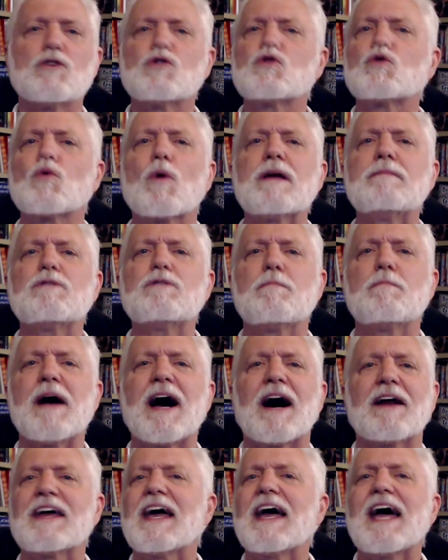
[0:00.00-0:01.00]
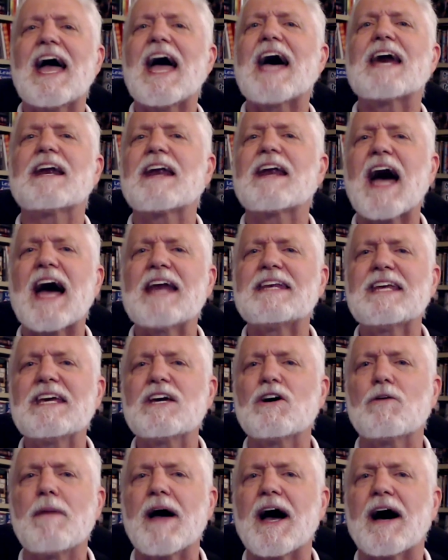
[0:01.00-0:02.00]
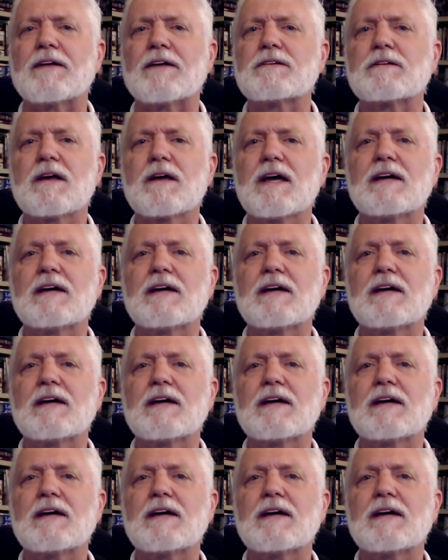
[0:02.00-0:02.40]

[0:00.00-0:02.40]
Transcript: dreamed about, had an idea about?